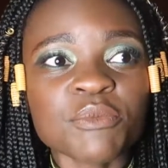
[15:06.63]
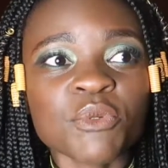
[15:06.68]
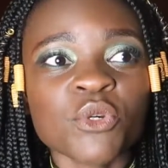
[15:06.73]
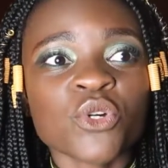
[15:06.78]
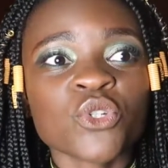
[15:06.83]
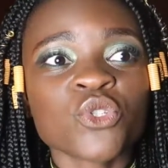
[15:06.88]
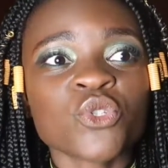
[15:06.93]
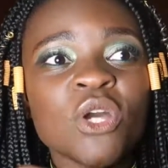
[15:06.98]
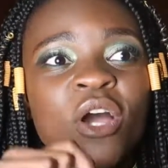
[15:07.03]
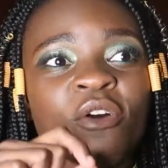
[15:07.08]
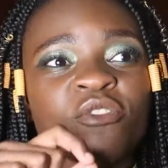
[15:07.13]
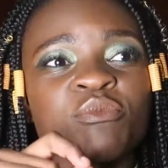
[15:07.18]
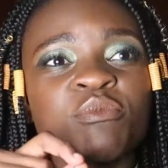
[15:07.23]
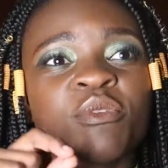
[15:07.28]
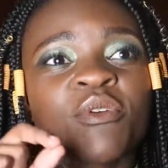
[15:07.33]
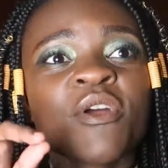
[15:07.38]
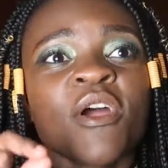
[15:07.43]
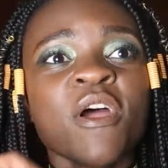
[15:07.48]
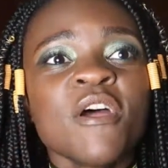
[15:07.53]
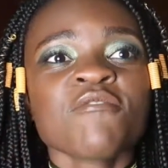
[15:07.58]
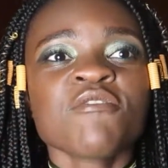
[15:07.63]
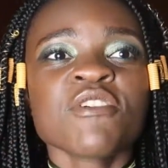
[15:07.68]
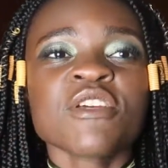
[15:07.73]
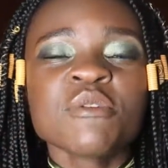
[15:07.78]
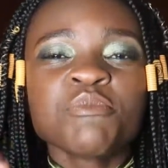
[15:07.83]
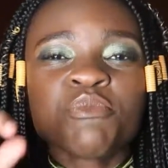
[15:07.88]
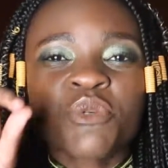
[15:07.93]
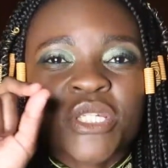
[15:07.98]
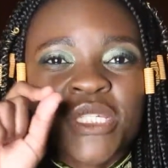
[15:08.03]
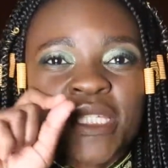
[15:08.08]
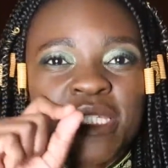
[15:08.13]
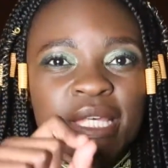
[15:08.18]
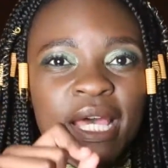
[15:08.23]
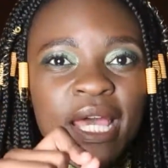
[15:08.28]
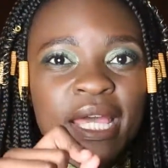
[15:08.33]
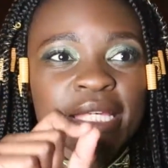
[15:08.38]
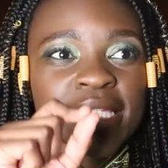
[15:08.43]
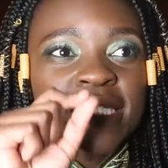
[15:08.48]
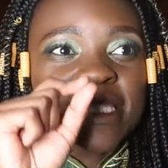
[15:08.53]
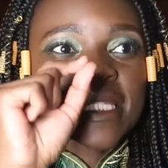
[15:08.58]
because you have to be very
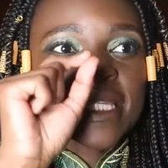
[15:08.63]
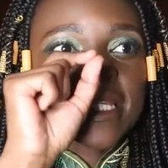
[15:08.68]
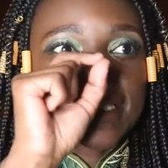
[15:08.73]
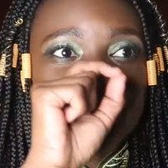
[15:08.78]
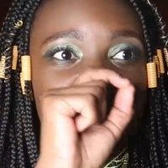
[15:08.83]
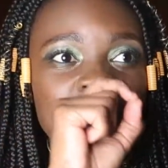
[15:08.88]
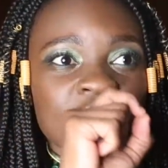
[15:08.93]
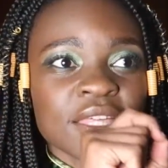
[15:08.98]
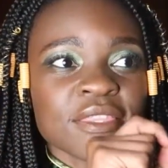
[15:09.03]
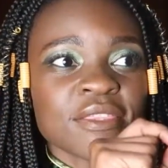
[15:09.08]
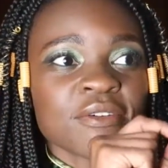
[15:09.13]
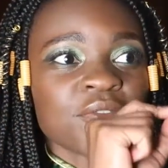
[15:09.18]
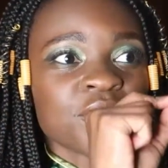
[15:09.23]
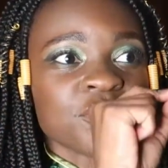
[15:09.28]
precise in like